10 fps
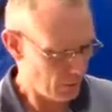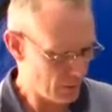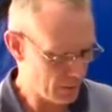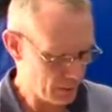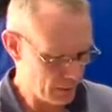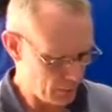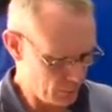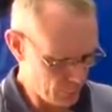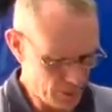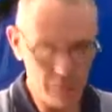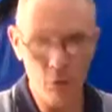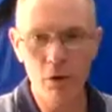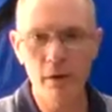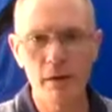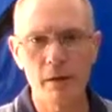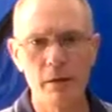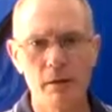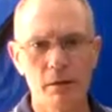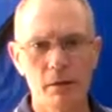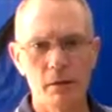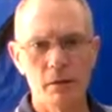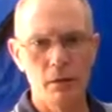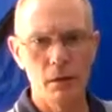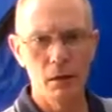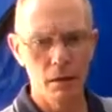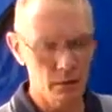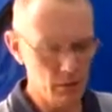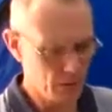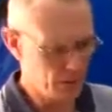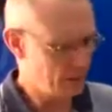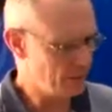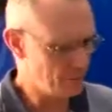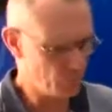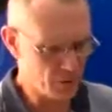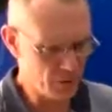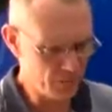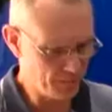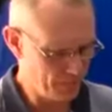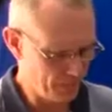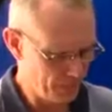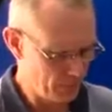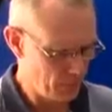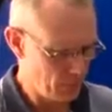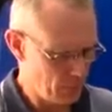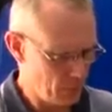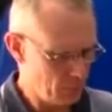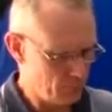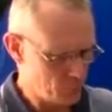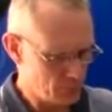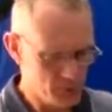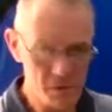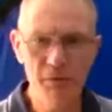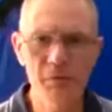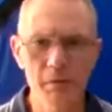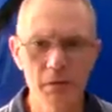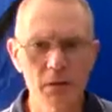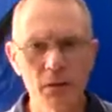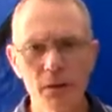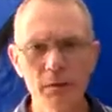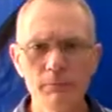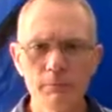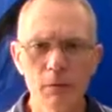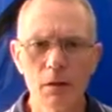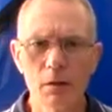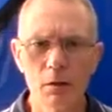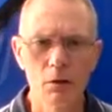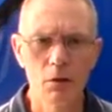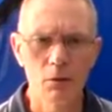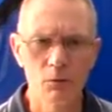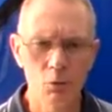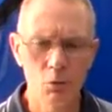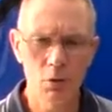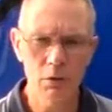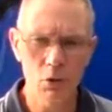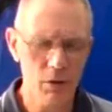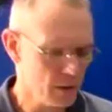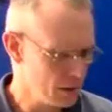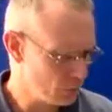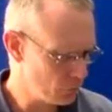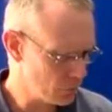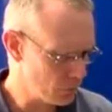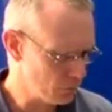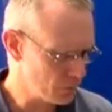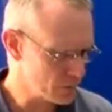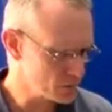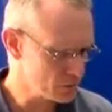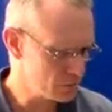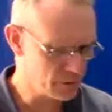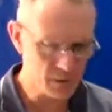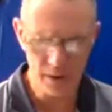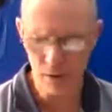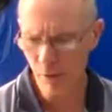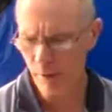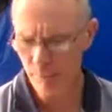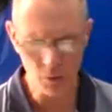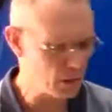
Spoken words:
Have my little netbook here, which I'm using for the for logging in all the contacts on the VK logger.